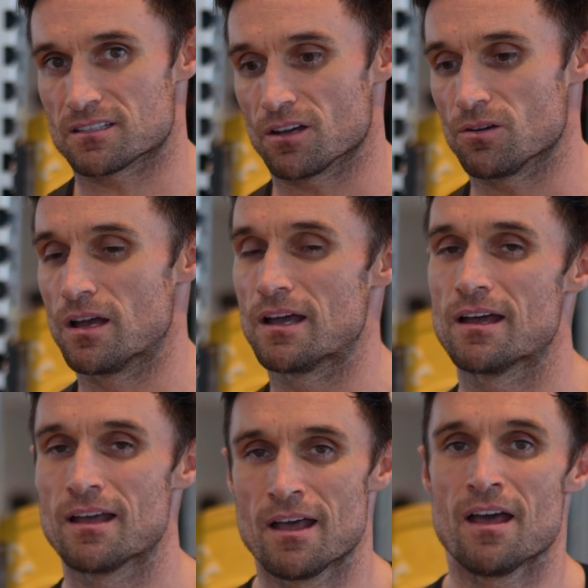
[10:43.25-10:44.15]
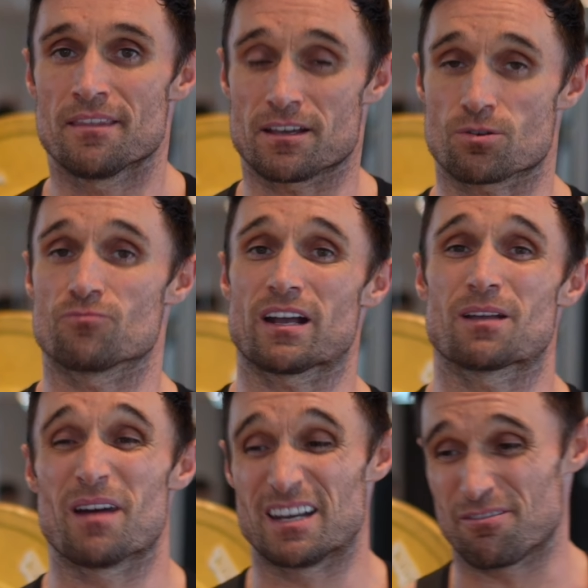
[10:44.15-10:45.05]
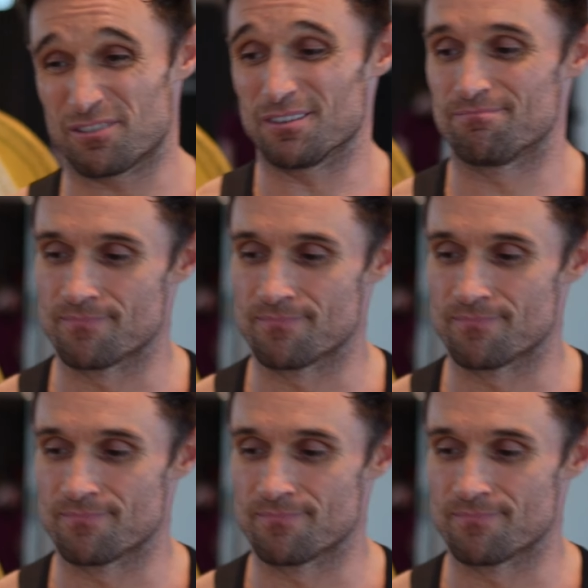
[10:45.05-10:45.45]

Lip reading: So that's what I'd recommend if you